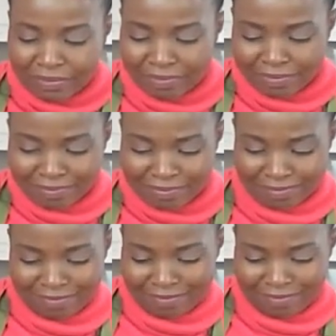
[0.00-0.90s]

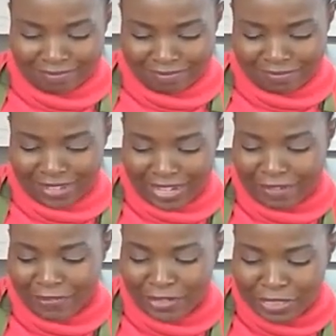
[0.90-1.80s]
And
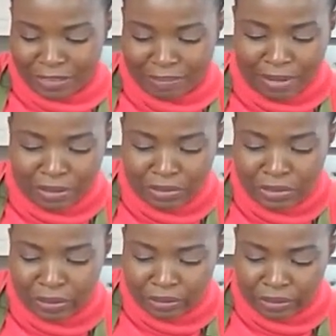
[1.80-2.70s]
if it smells
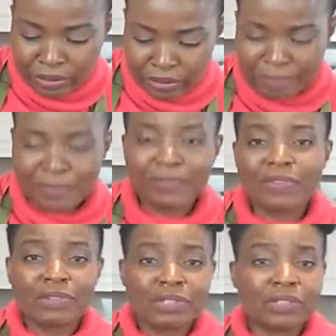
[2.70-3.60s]
so good
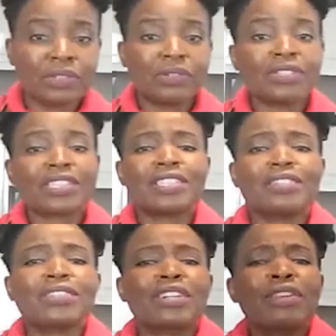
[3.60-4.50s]
before it's cooked,
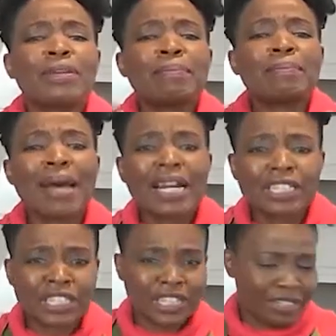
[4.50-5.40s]
you can only
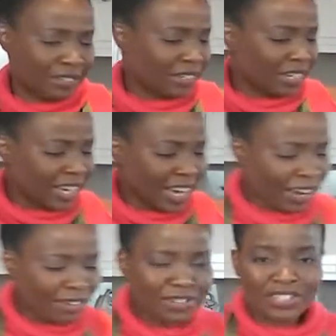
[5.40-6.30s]
imagine
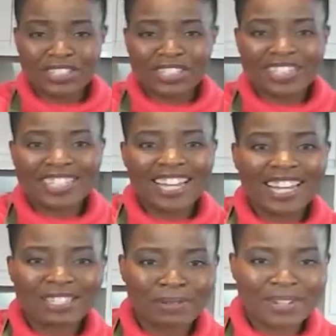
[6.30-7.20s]
how good it's going to
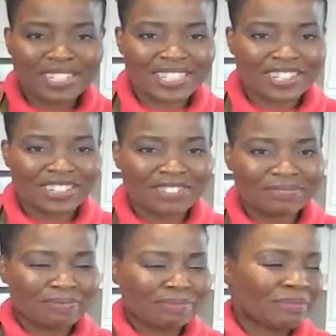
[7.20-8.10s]
taste when it's
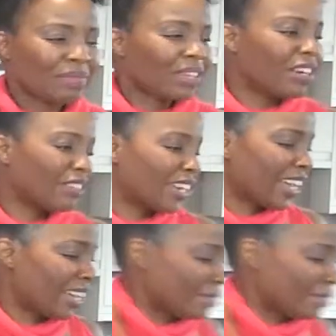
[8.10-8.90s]
done. Okay.